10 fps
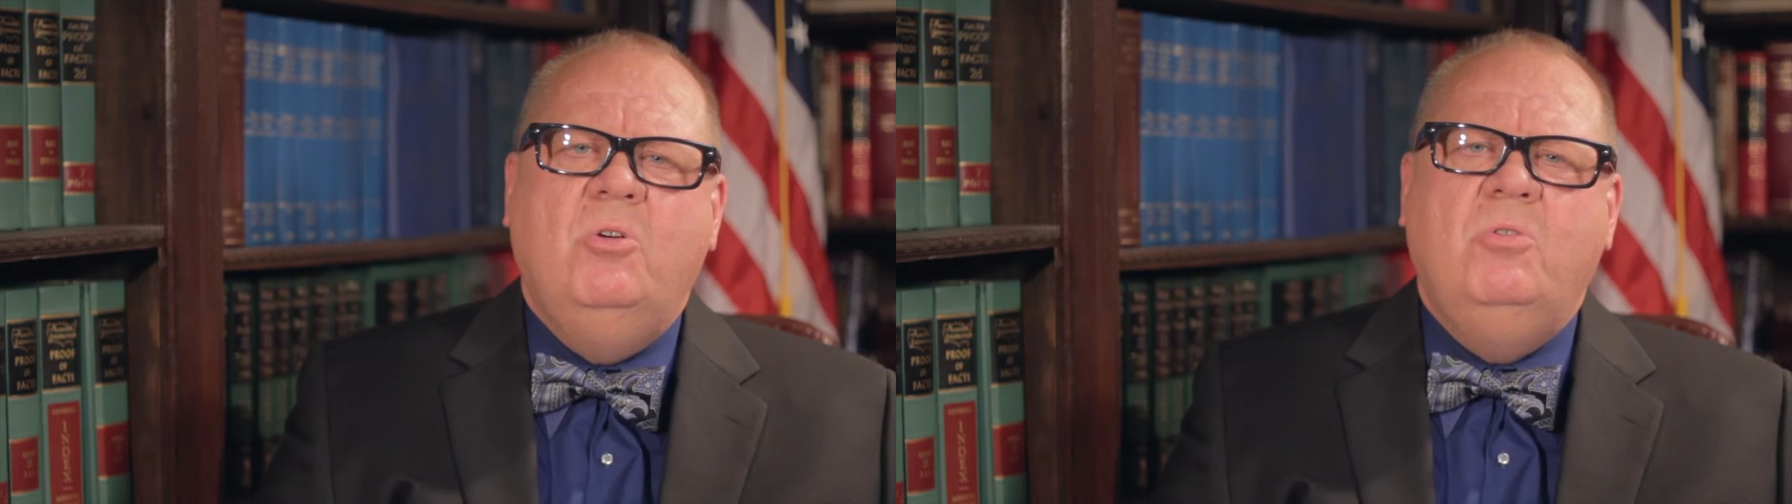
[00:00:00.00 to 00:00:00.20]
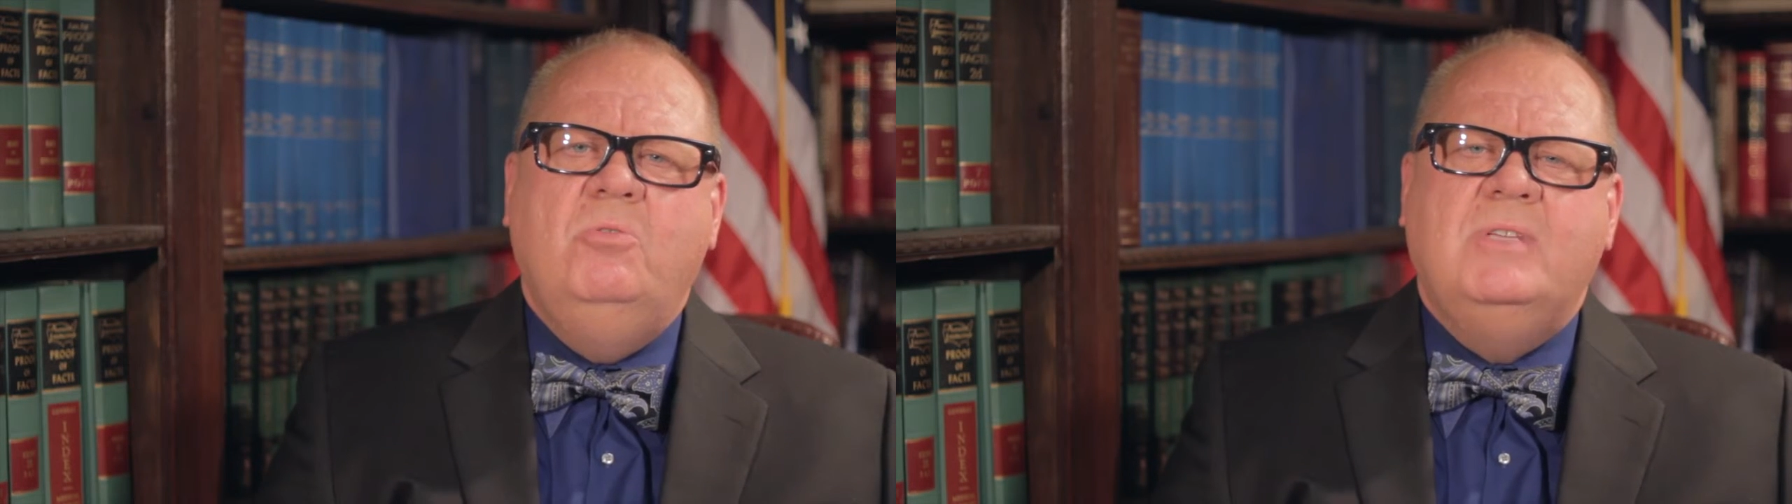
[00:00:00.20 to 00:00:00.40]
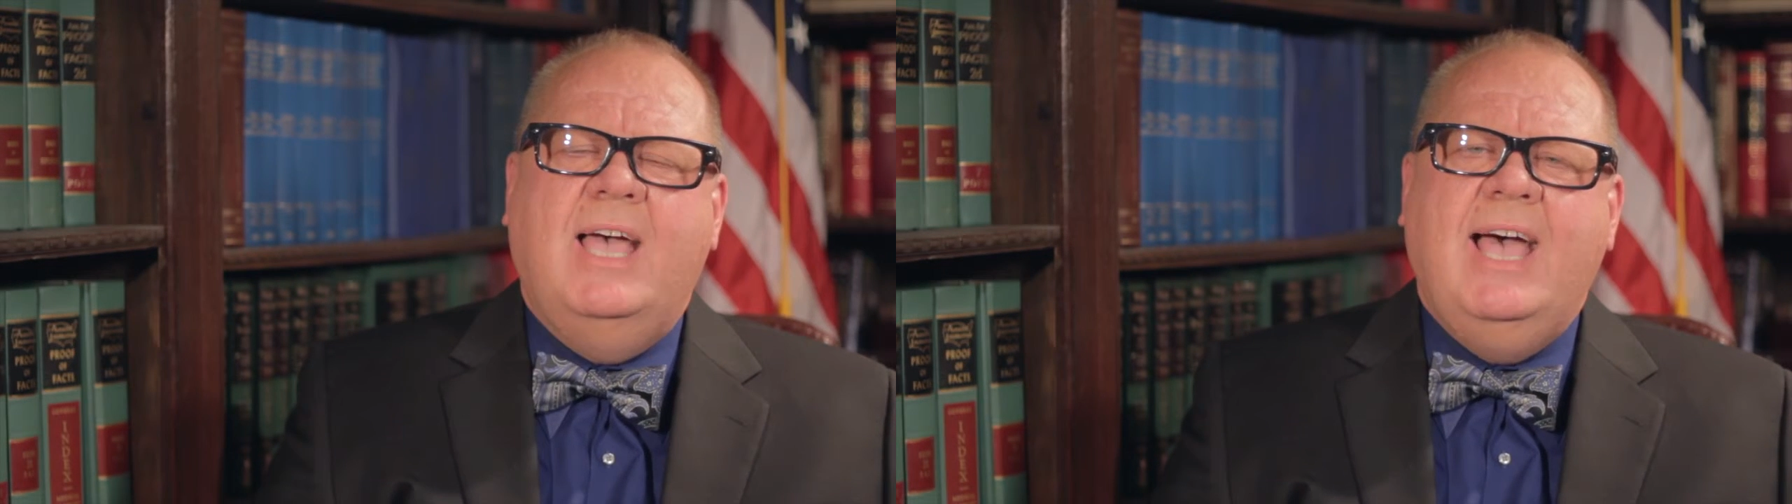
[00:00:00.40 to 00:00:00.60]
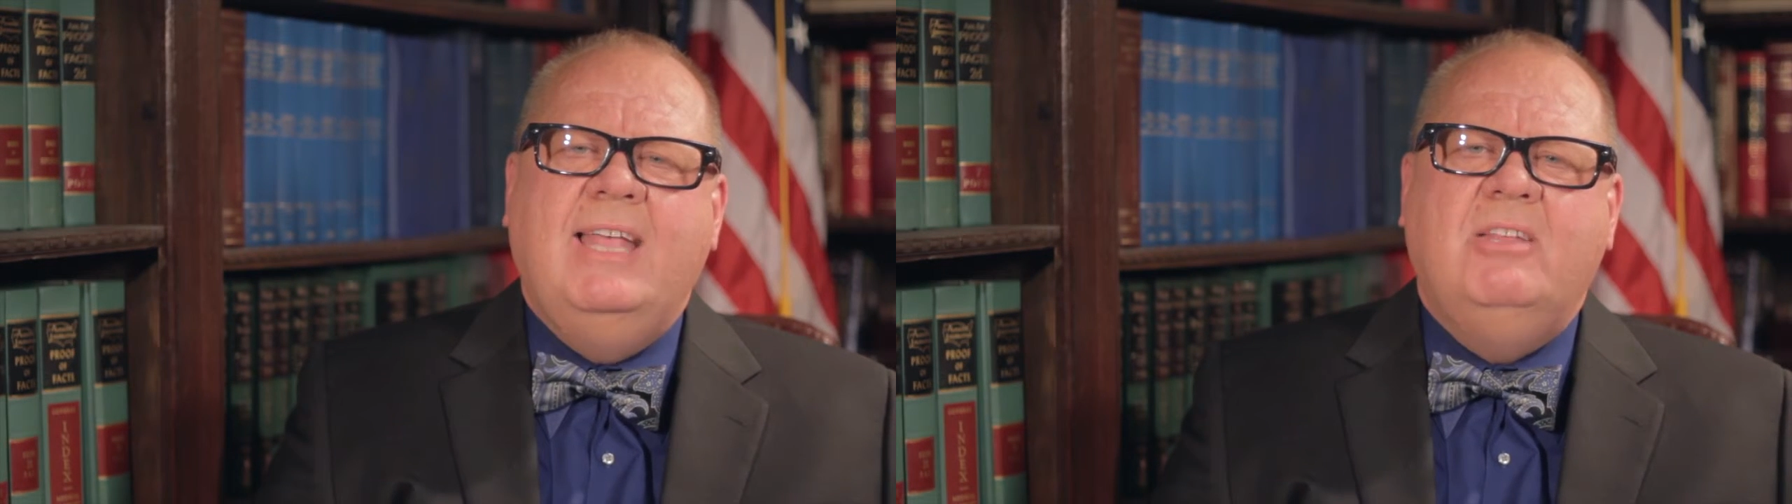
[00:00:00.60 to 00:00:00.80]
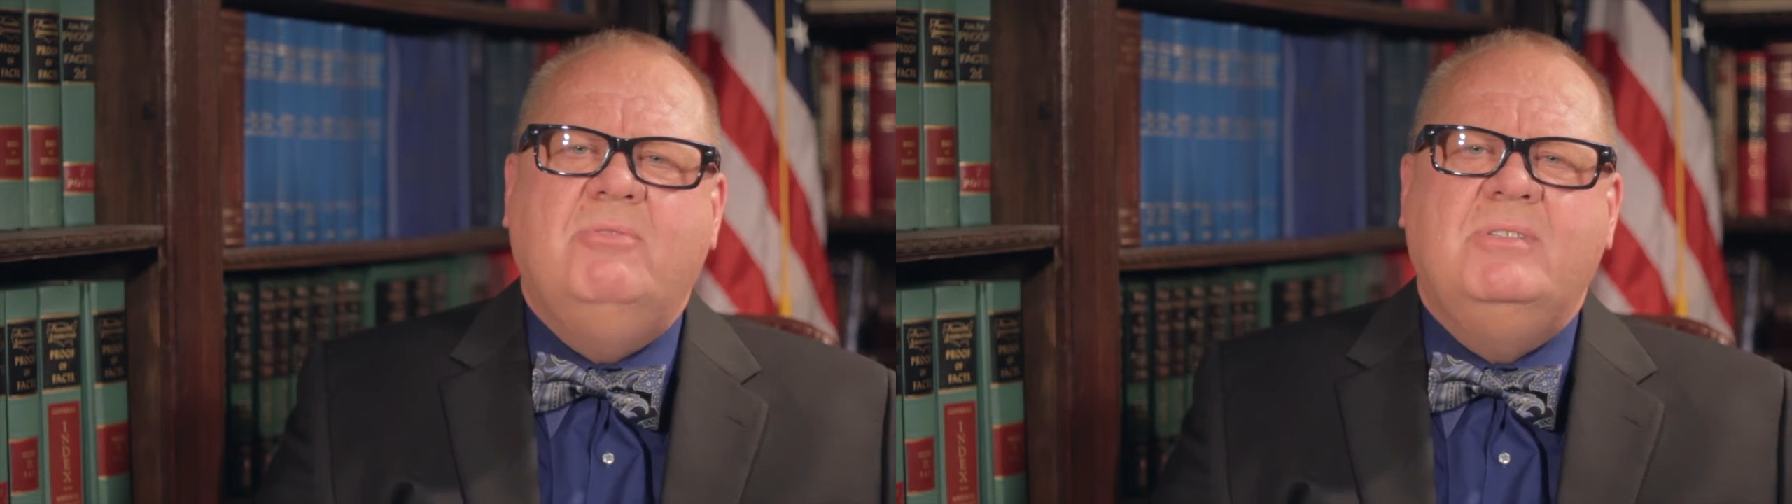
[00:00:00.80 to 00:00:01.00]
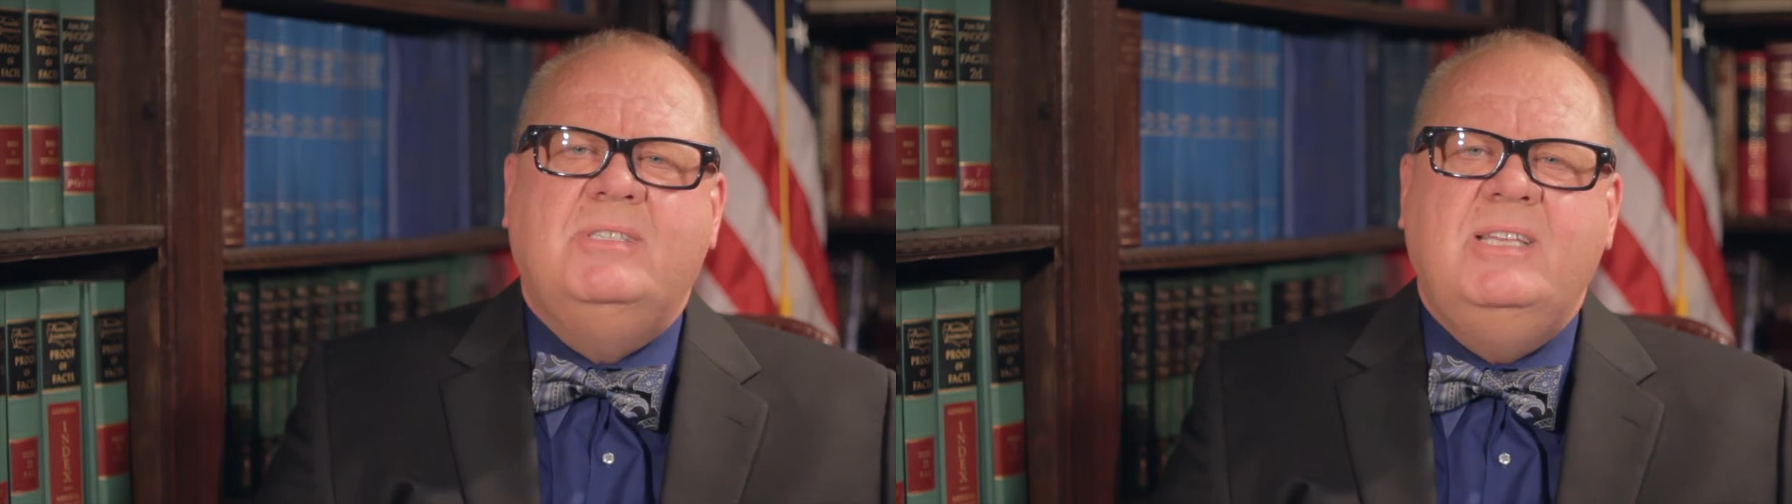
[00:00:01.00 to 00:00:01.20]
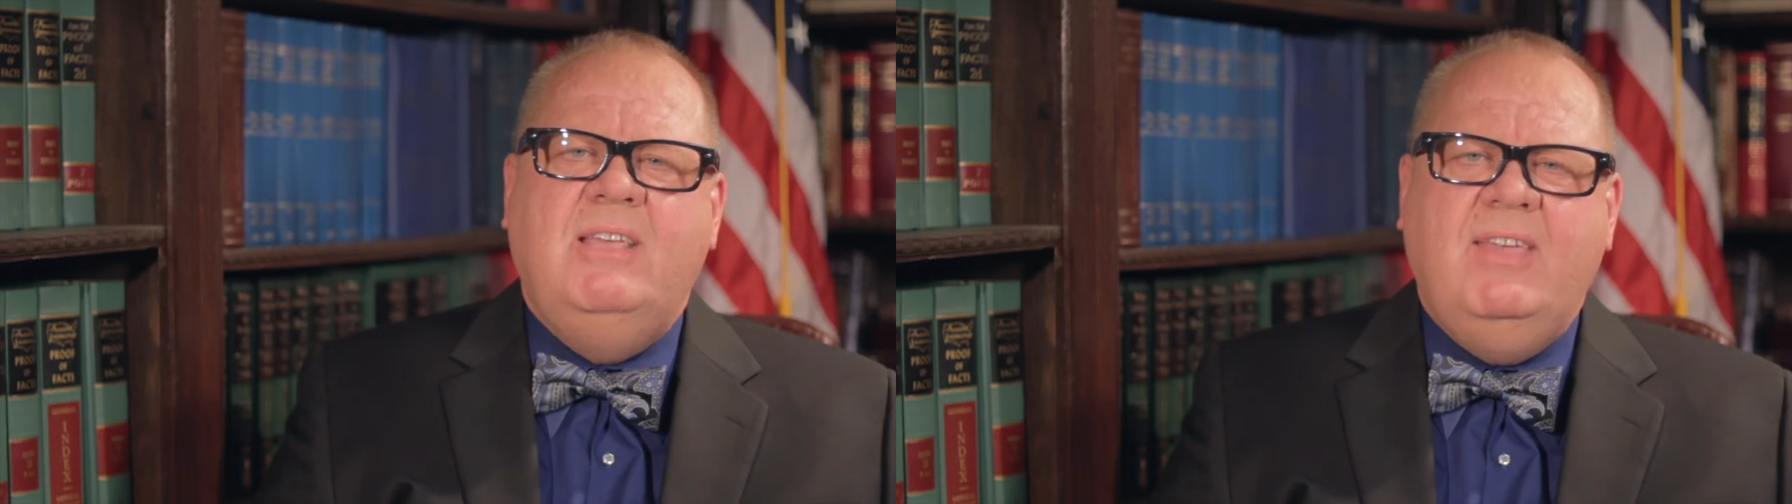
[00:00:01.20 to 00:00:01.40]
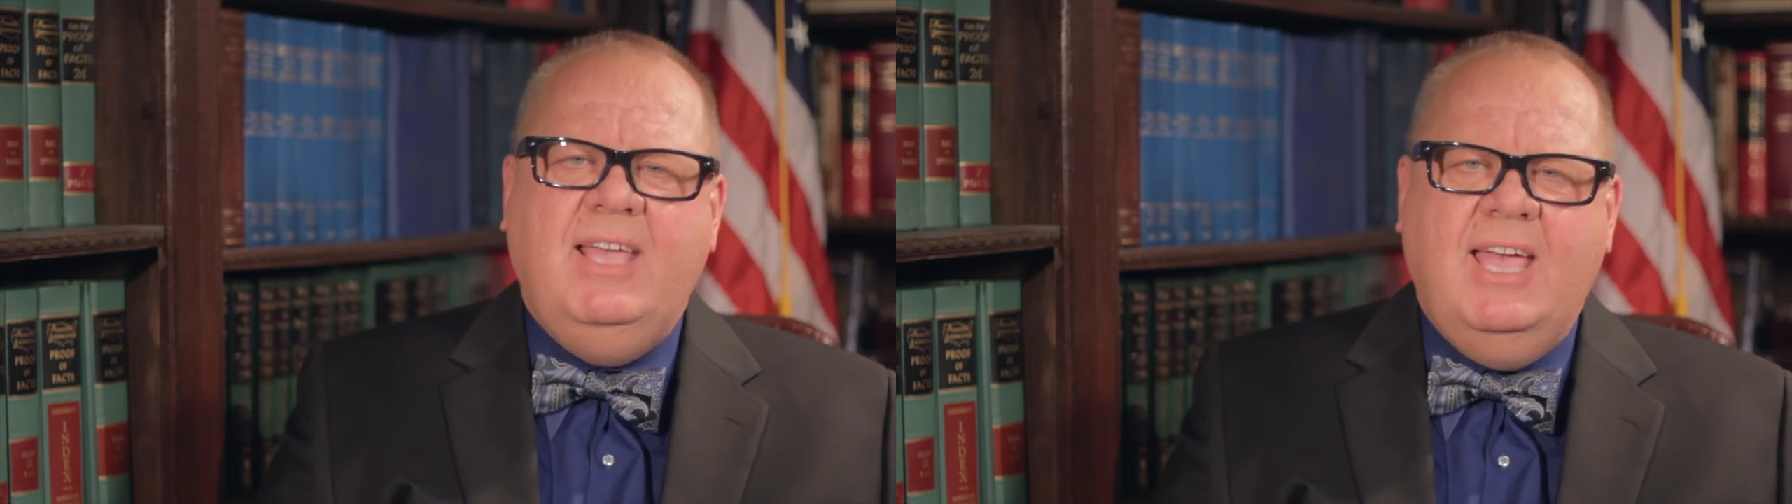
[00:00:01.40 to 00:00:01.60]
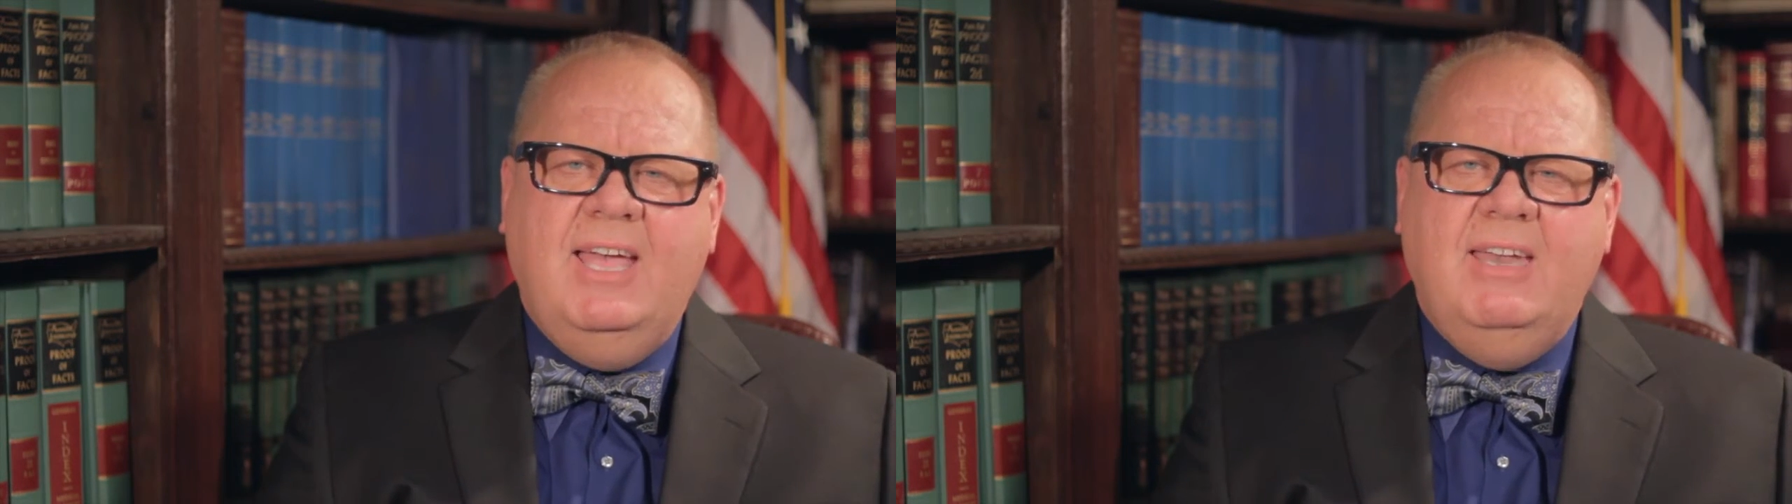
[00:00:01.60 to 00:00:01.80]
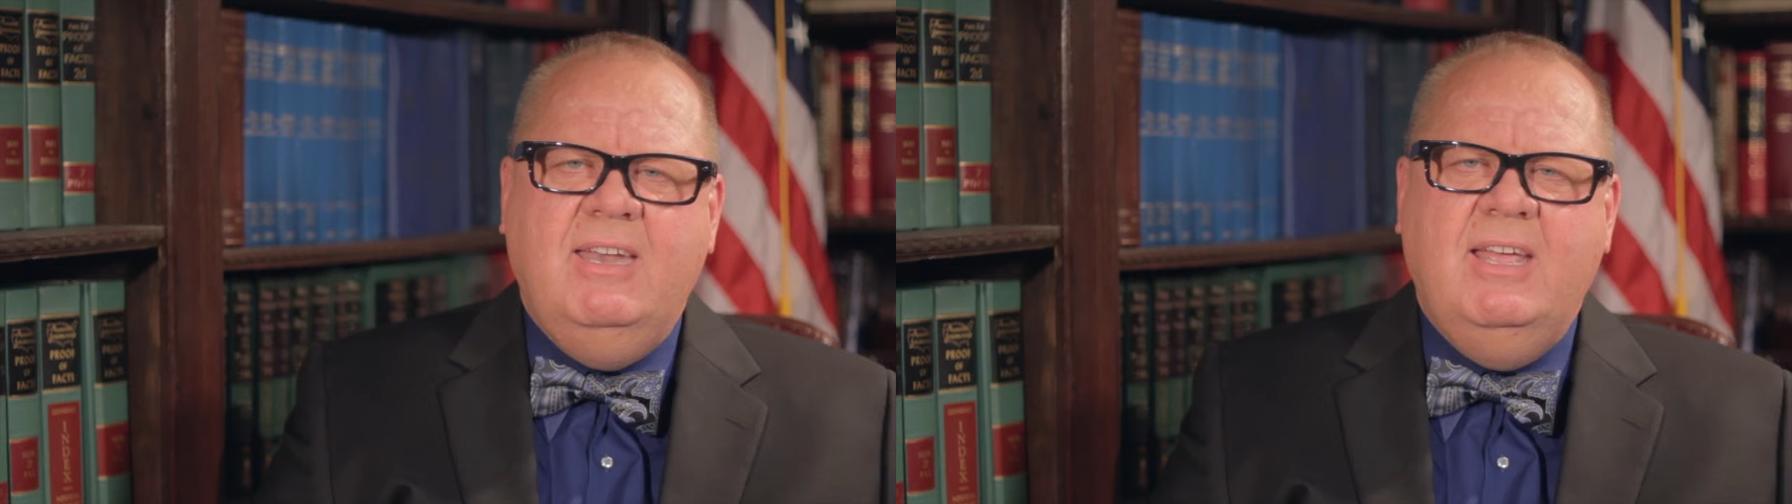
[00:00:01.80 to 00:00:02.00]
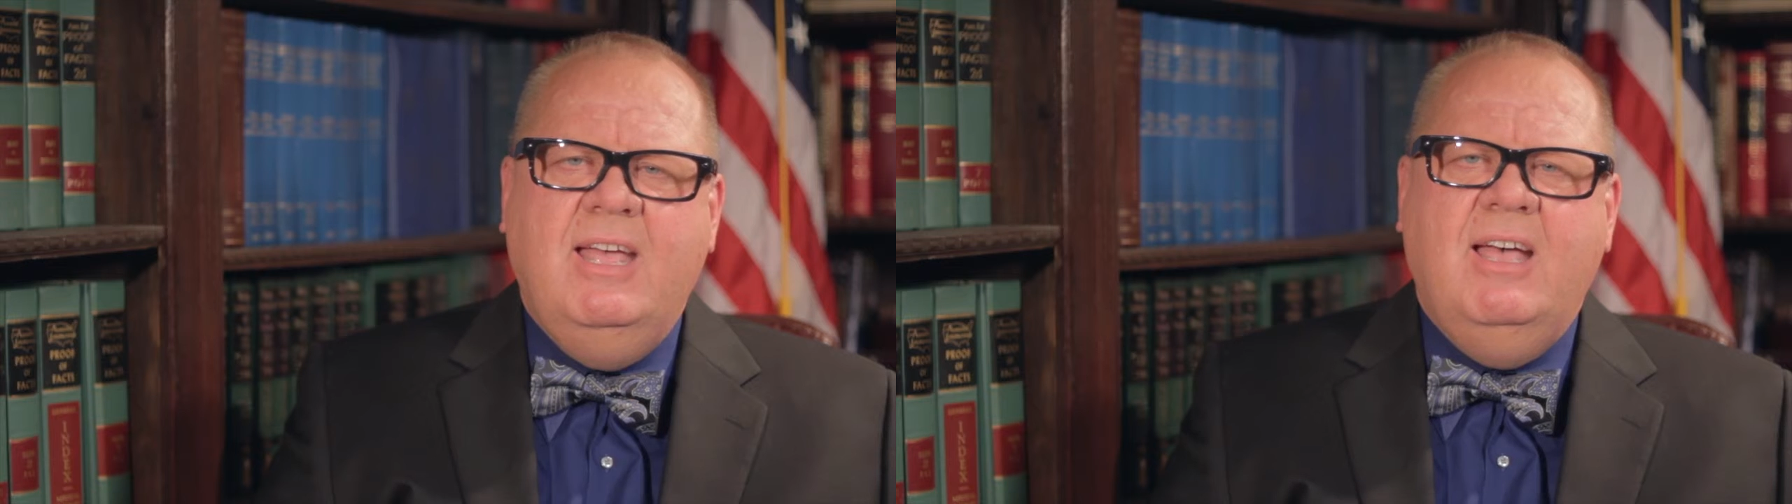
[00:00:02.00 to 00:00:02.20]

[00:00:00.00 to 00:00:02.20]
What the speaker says: who's on the receiving end